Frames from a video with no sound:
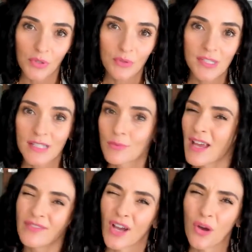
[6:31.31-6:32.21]
Who says we
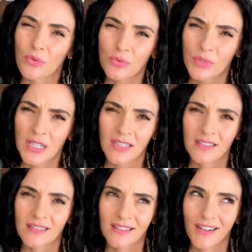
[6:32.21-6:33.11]
have to own
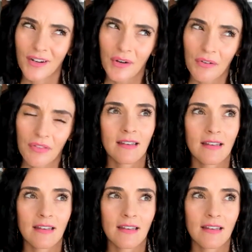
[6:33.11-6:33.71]
Earth?